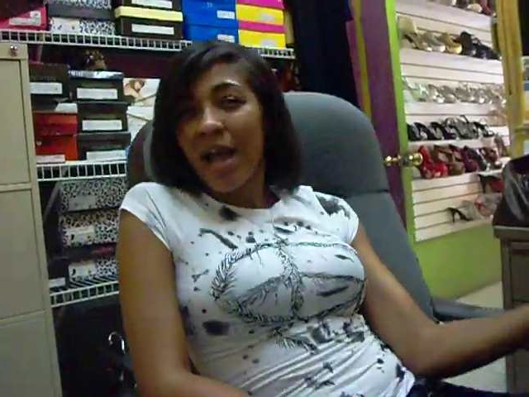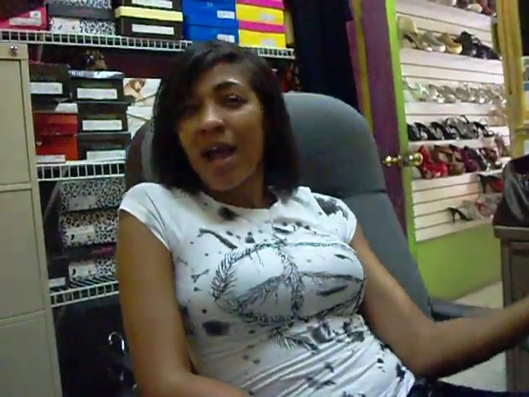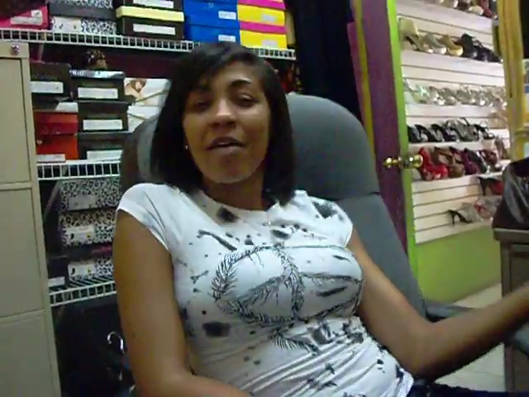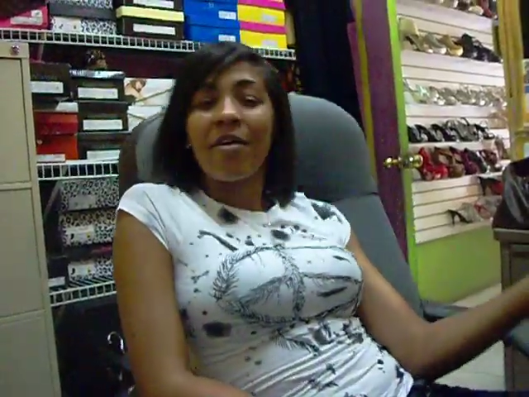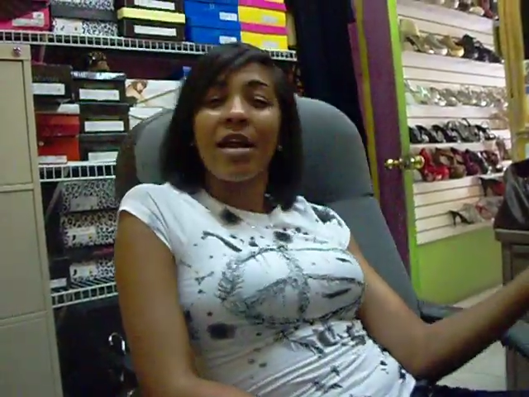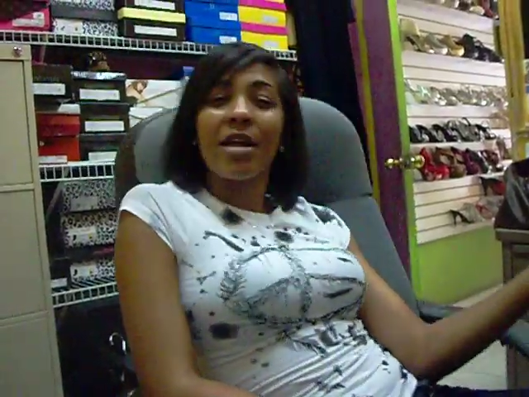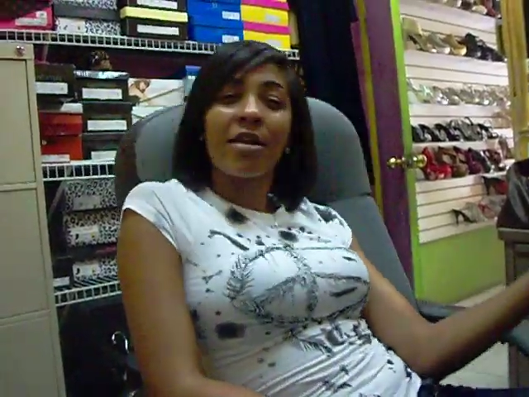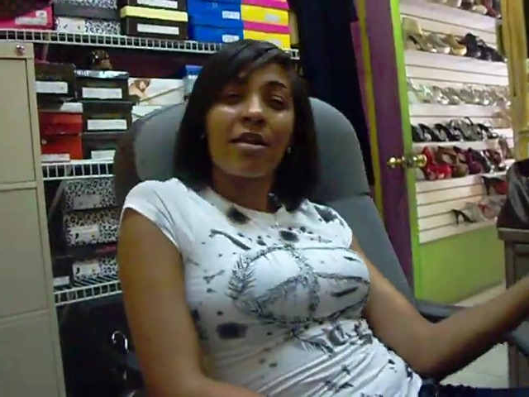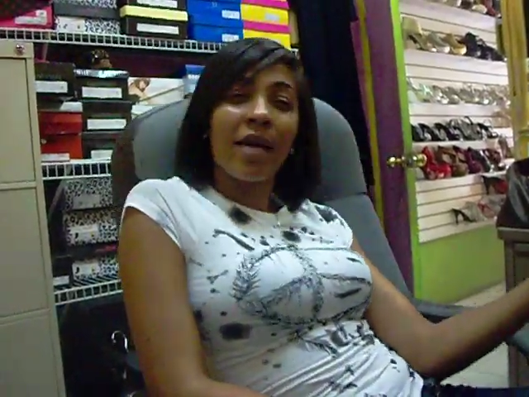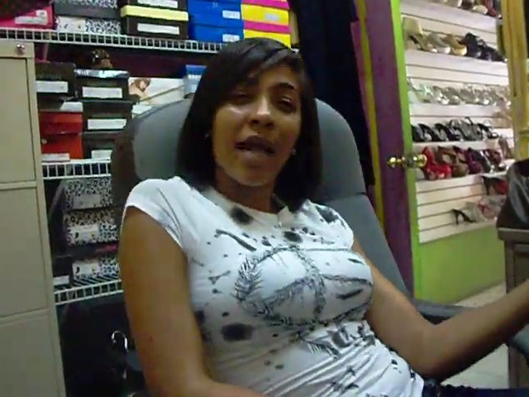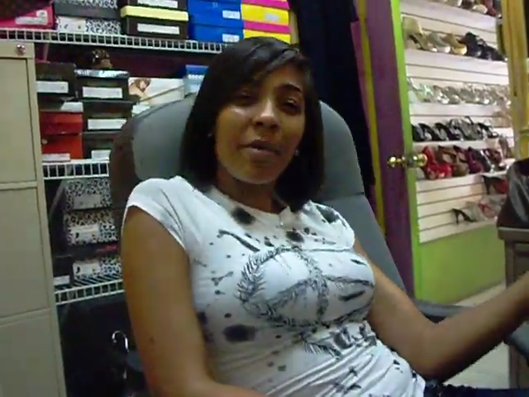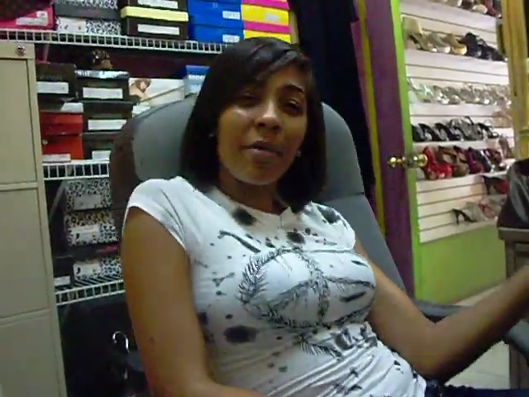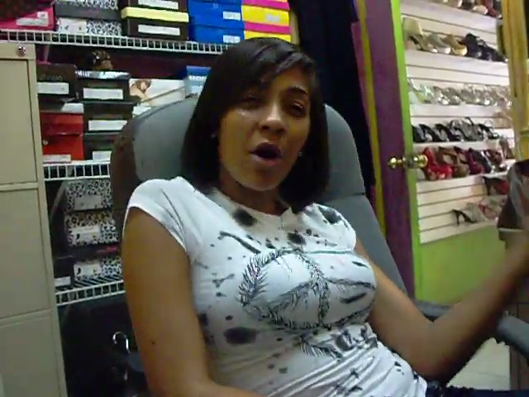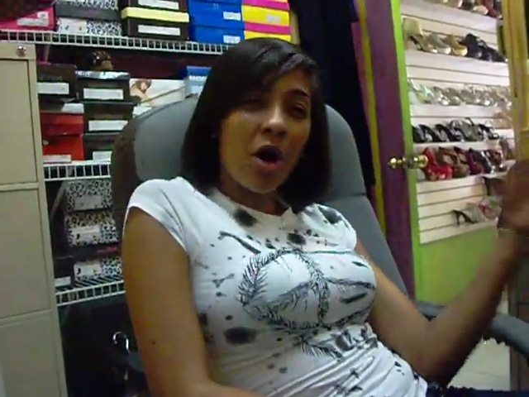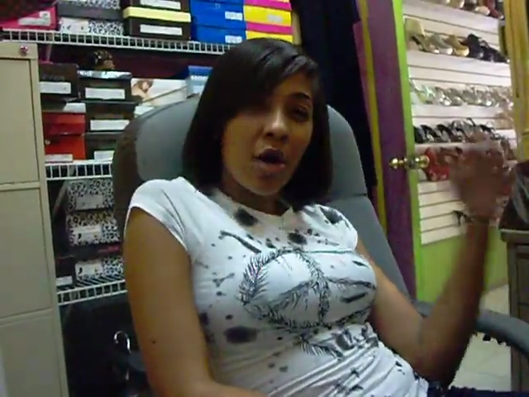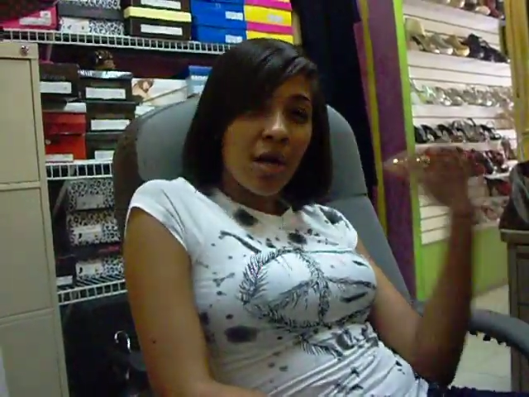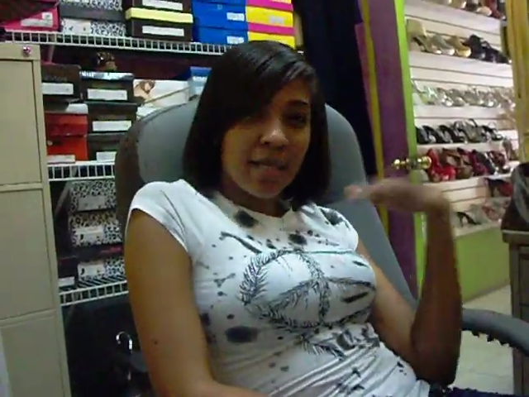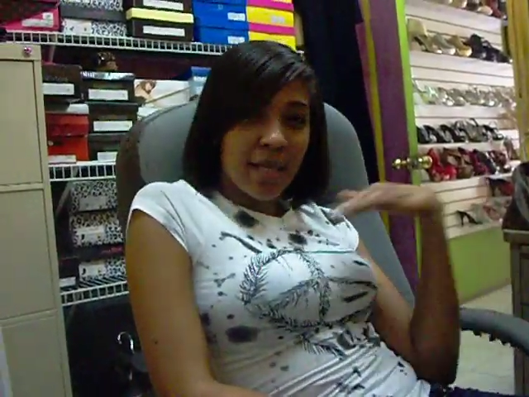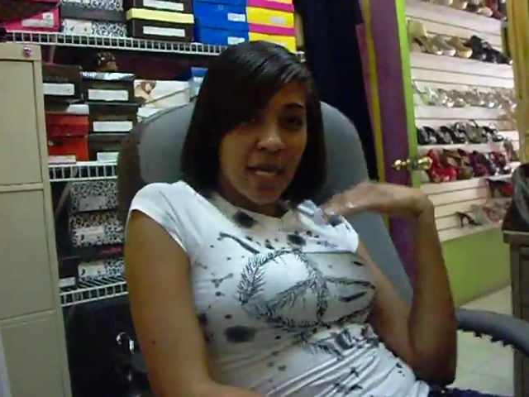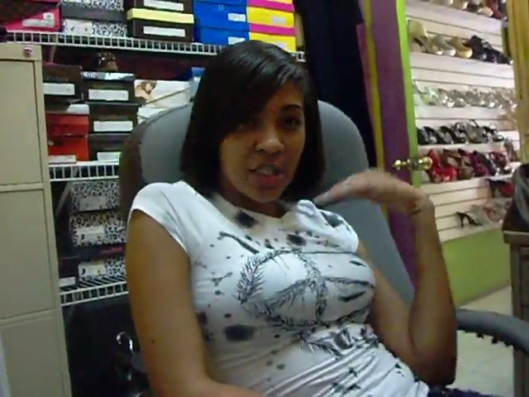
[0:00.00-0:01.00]
And right now, I'm
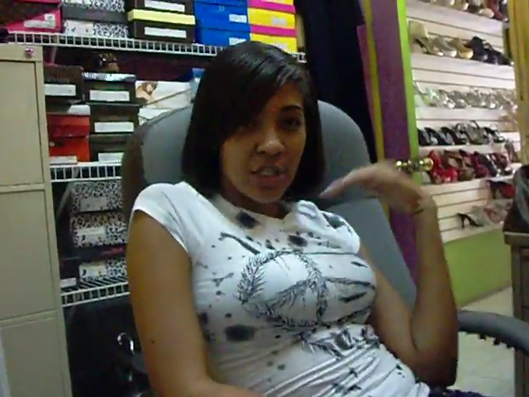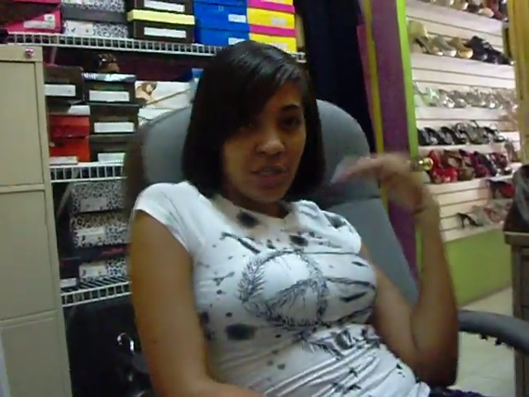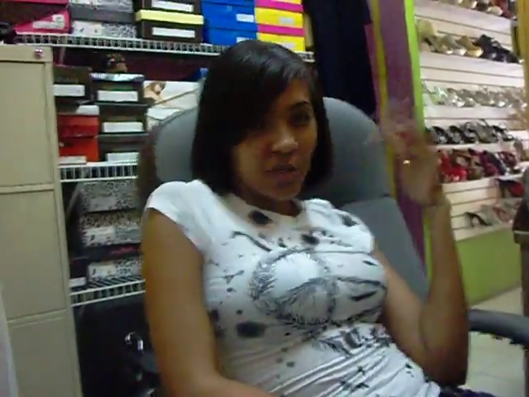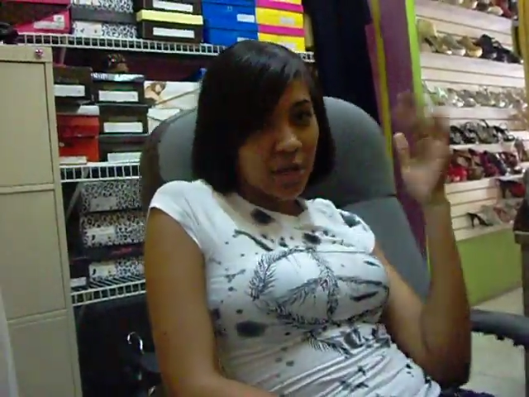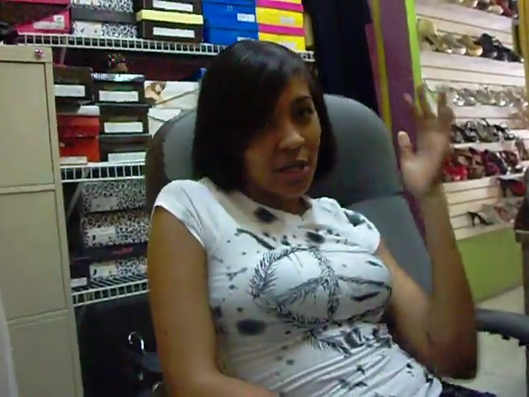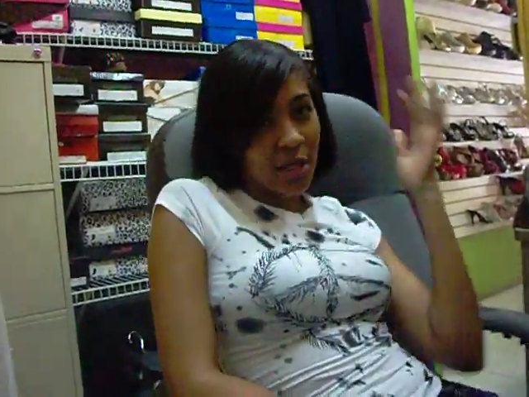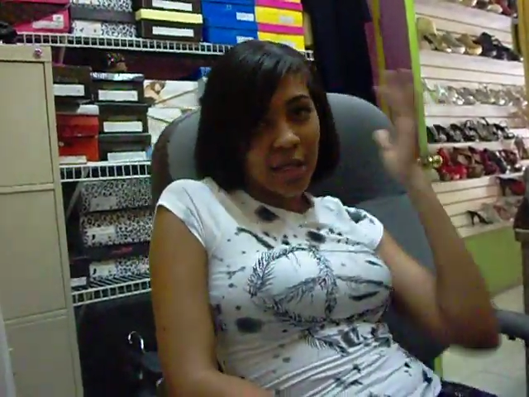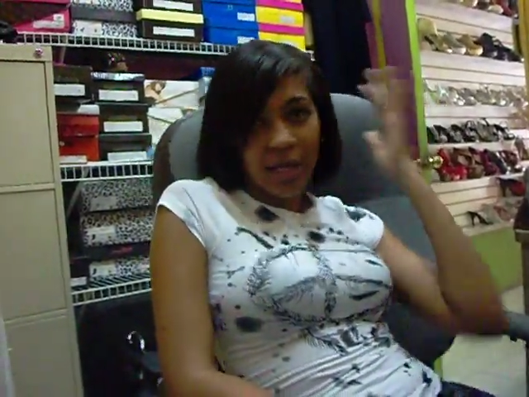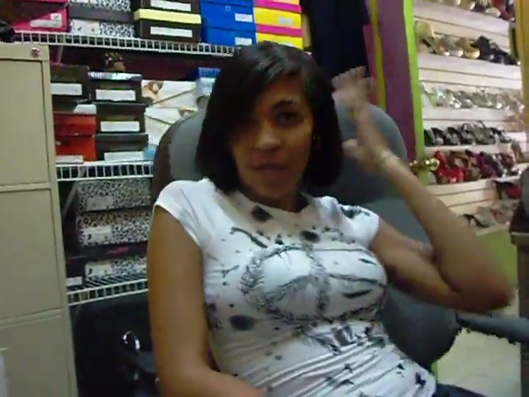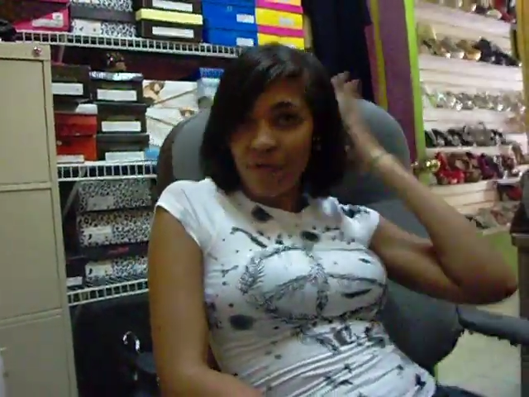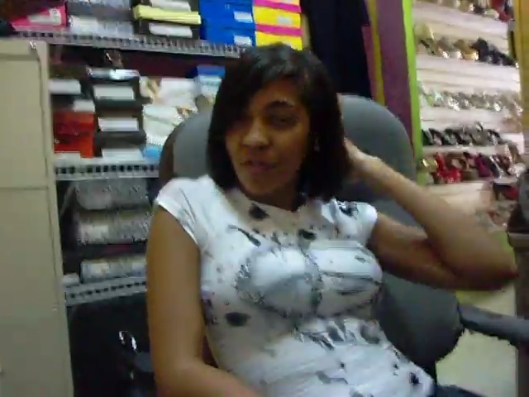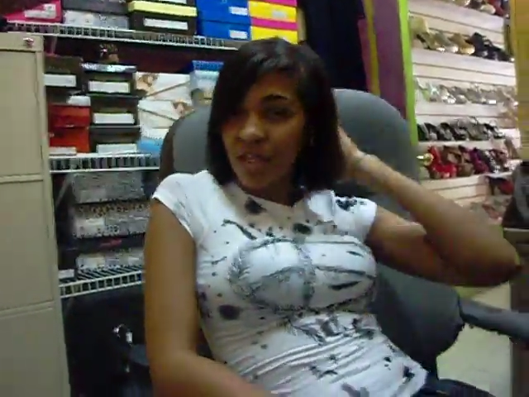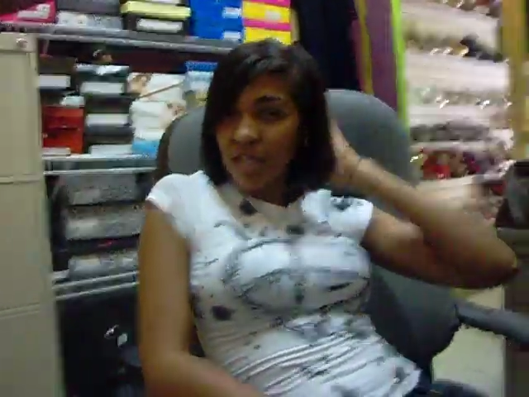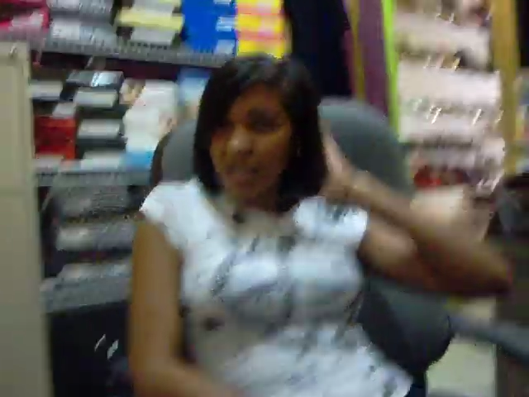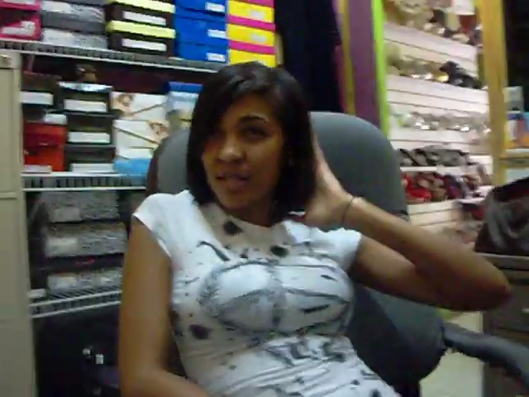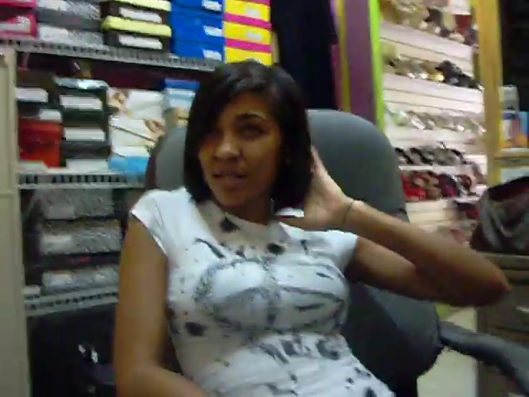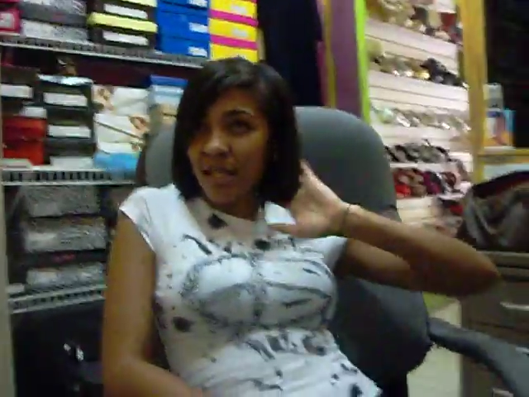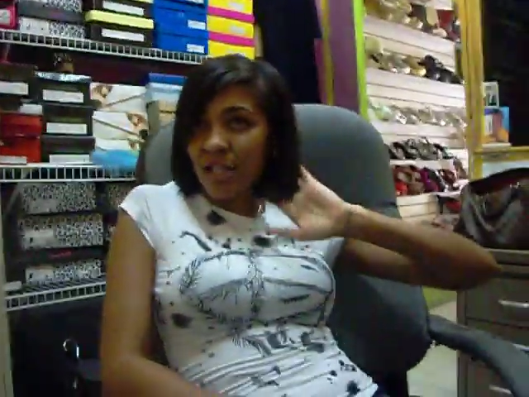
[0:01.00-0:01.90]
all natural, everything is